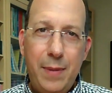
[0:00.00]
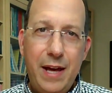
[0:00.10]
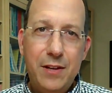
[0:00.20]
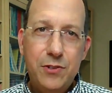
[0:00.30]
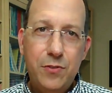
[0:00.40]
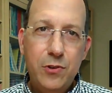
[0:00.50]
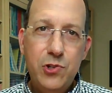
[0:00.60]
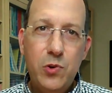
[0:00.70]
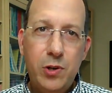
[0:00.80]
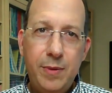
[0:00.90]
mask for a
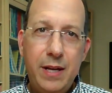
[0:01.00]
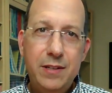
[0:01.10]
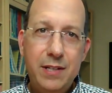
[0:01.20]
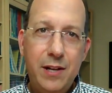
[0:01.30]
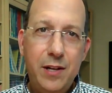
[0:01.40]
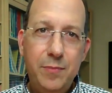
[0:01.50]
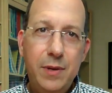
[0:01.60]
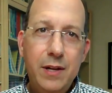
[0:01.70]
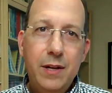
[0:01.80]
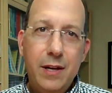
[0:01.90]
short amount of time,
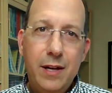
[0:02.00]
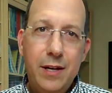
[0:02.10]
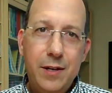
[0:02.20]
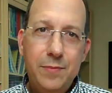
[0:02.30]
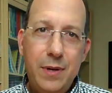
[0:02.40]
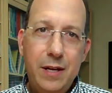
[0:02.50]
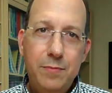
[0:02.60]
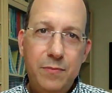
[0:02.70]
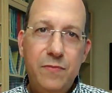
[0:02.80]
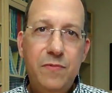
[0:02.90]

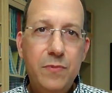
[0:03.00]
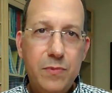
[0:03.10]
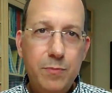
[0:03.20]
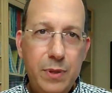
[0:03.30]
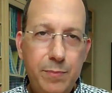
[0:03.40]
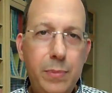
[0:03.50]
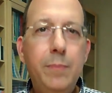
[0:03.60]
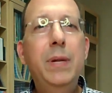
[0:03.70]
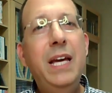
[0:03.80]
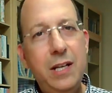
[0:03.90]
and
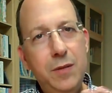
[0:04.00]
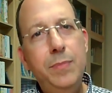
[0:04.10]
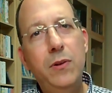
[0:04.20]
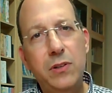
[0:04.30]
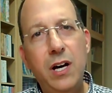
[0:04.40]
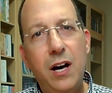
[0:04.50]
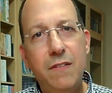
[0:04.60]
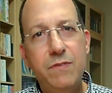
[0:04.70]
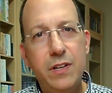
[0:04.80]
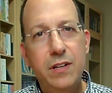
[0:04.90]
begin to build
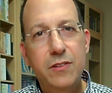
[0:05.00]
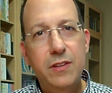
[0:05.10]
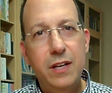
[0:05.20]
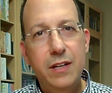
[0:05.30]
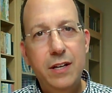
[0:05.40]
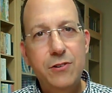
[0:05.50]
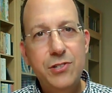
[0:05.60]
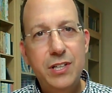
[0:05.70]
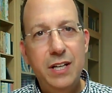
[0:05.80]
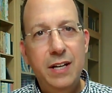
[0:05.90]
confidence that he or
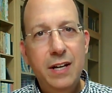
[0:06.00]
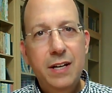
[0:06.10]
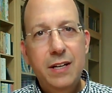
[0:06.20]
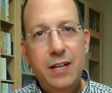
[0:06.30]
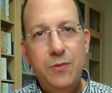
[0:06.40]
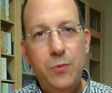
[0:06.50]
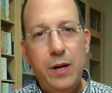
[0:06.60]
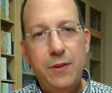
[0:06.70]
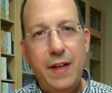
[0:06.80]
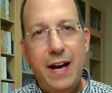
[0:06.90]
she can
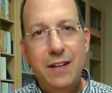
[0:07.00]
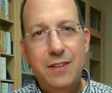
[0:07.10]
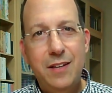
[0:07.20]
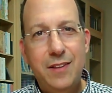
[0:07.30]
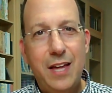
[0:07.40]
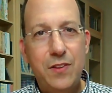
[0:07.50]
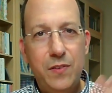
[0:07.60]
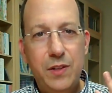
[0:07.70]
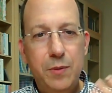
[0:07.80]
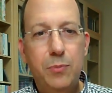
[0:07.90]
wear that
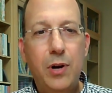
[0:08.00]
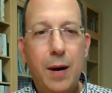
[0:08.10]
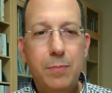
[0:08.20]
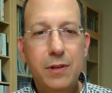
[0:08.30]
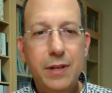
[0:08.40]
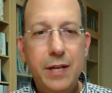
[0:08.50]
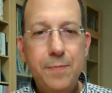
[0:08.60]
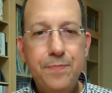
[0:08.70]
successfully and properly.